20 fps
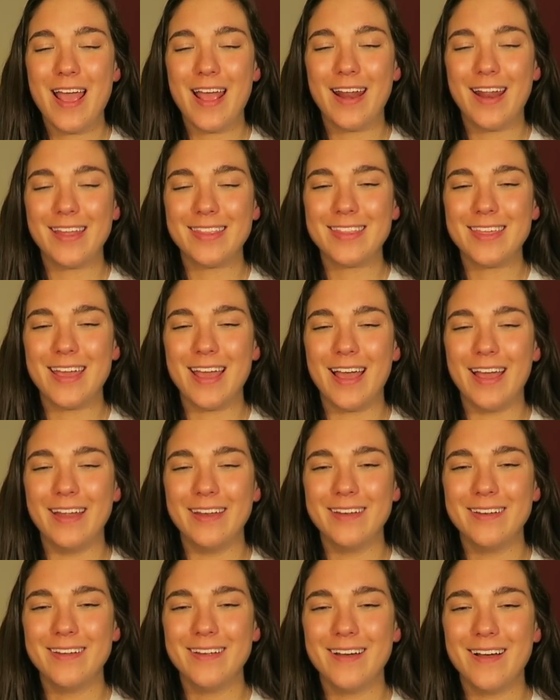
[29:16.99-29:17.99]
And at the
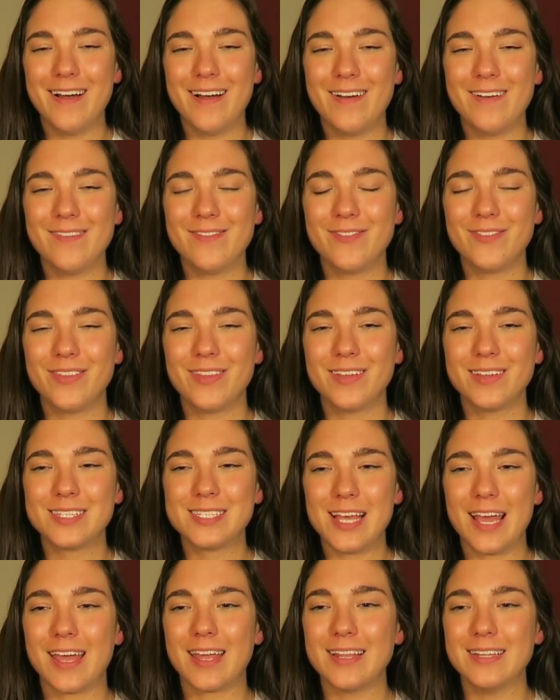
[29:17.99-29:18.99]
end of the
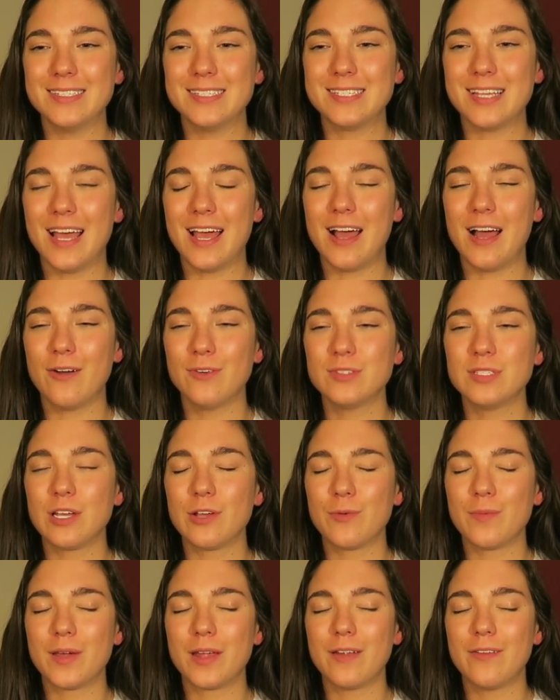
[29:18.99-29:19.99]
second set, I was
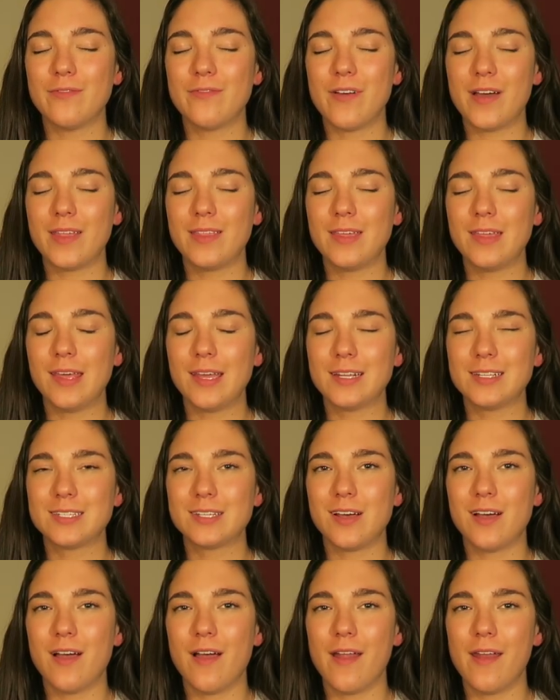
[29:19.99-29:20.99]
like, oh my God, I'm finally like
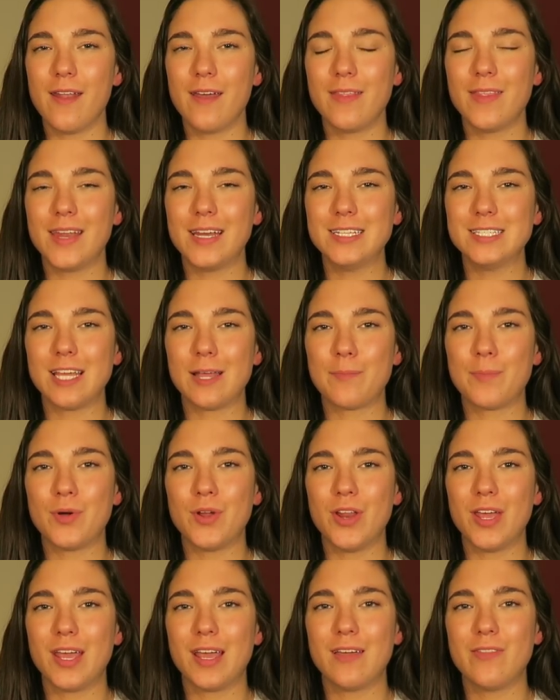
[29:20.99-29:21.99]
done. And then he's like
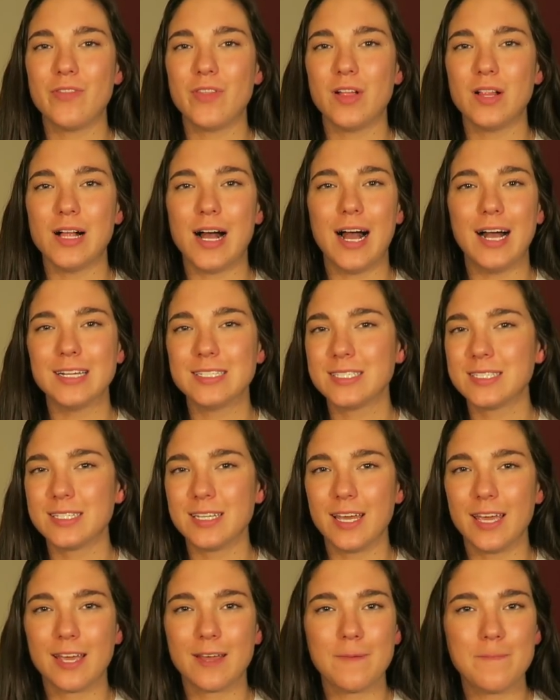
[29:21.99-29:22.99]
putting in the last
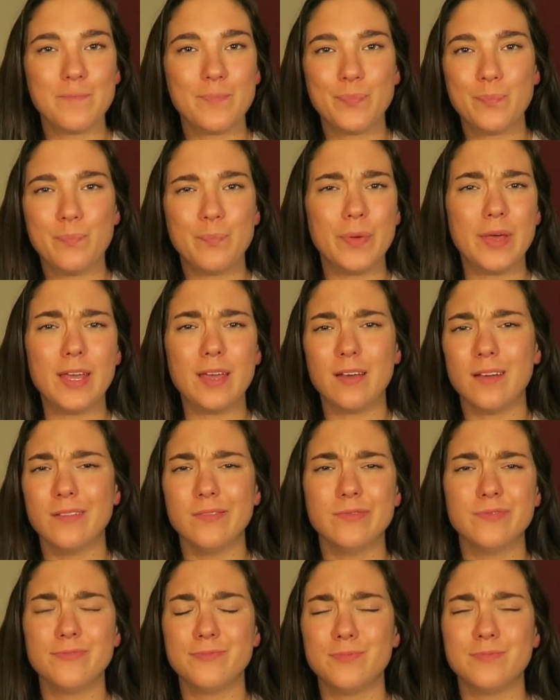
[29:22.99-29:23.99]
like bit
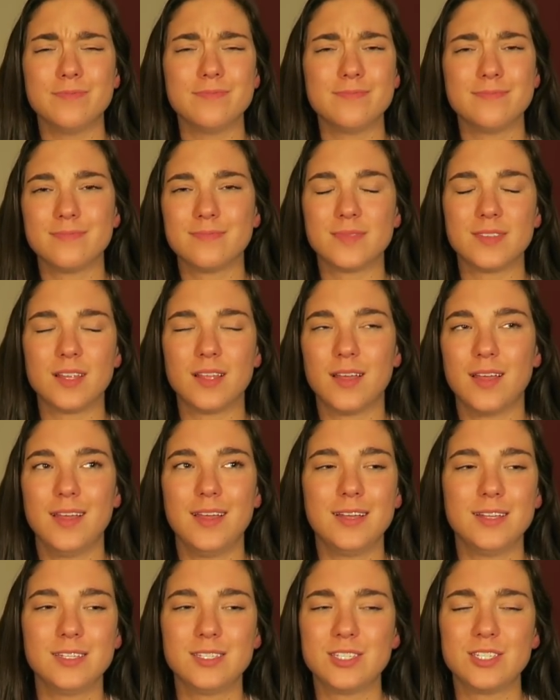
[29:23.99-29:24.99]
of
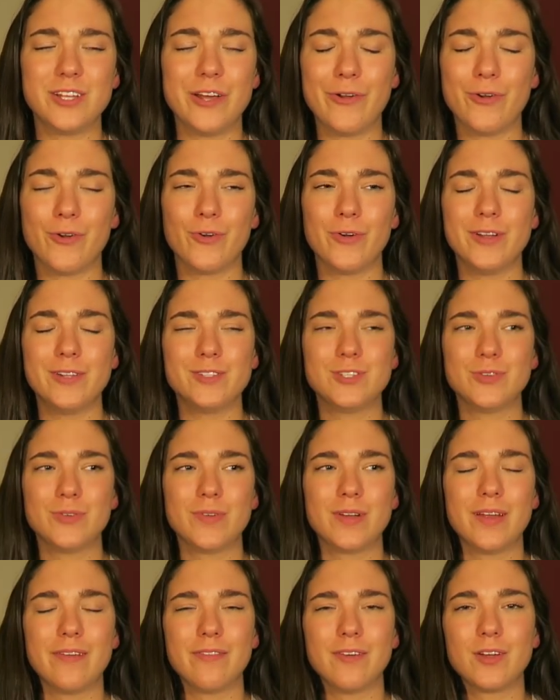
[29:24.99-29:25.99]
steroids or
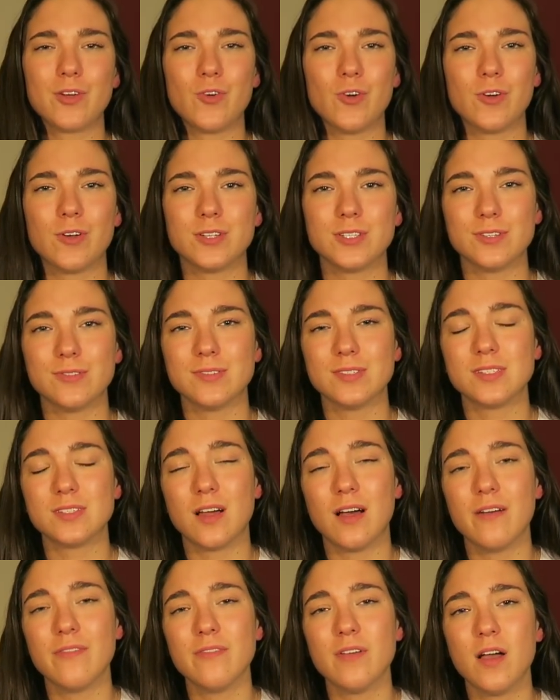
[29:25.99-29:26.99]
whatever, cortisone
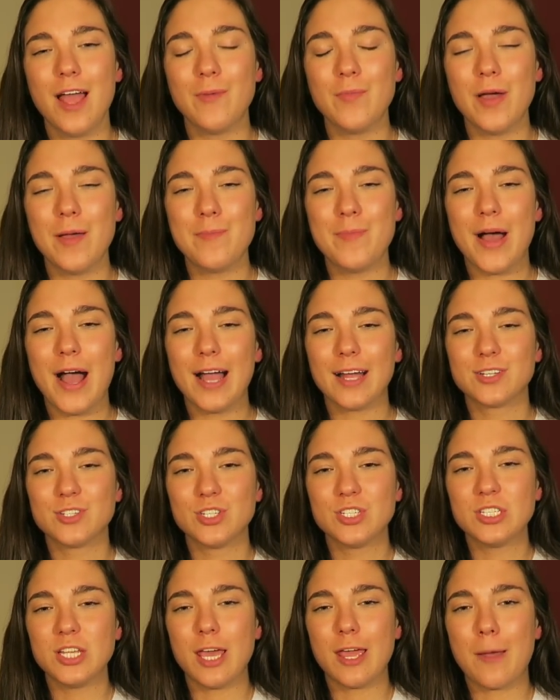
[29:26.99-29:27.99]
stuff. And my back
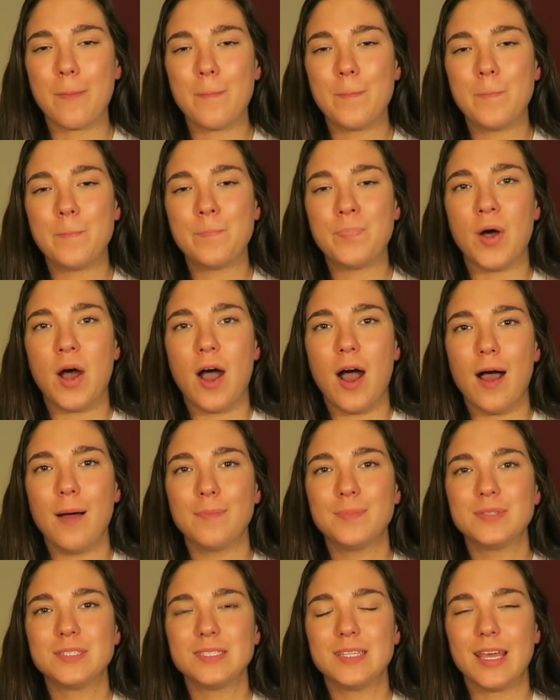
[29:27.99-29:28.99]
just like
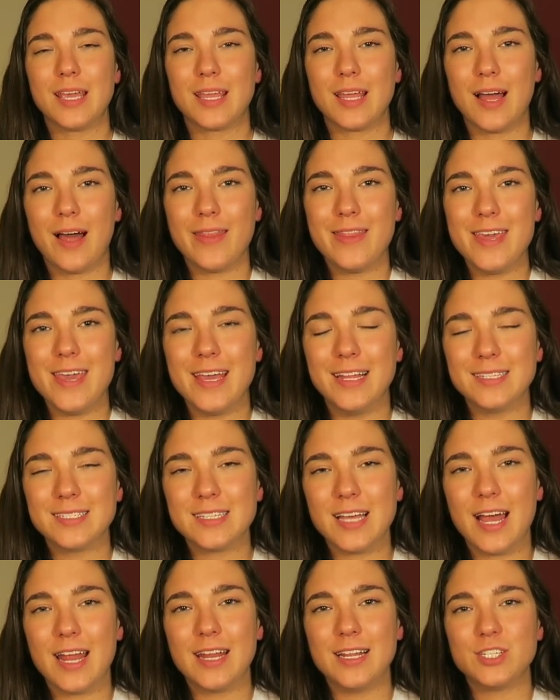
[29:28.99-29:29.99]
pops. Like, on the
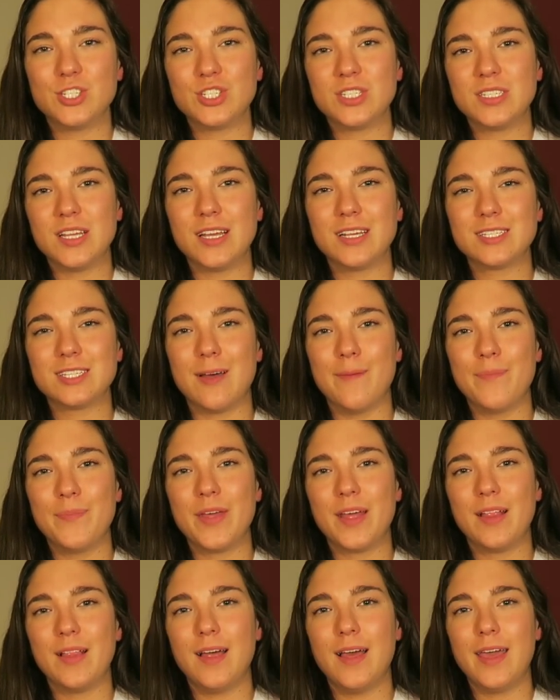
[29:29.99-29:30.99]
inside, it just like
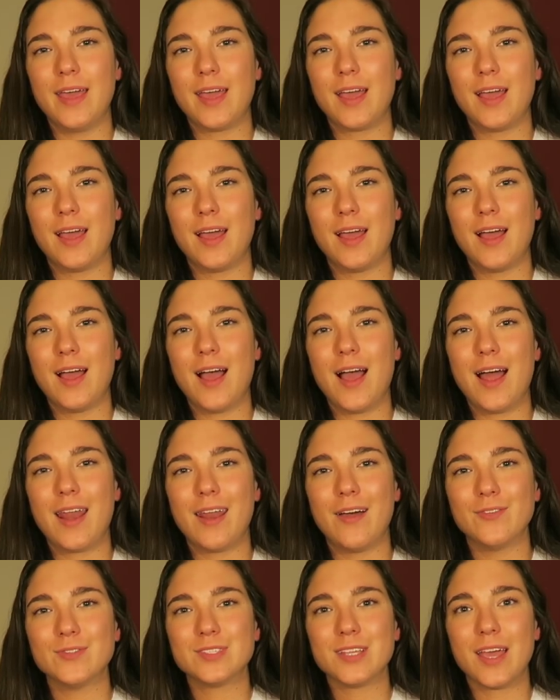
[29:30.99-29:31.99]
something like, and
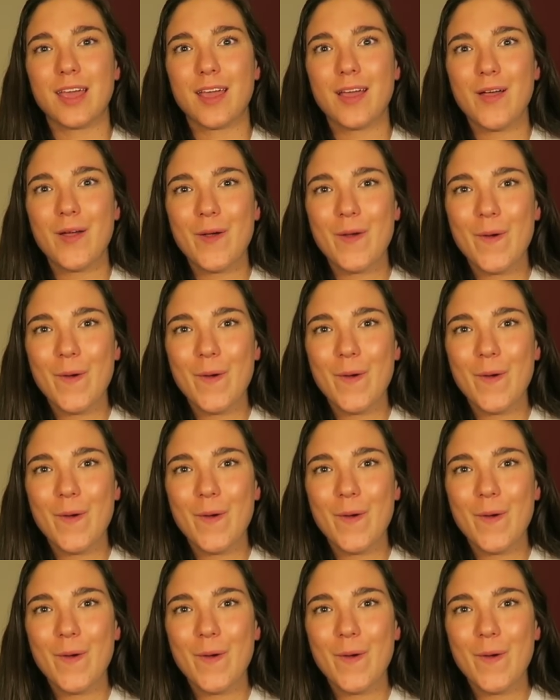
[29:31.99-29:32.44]
I was like,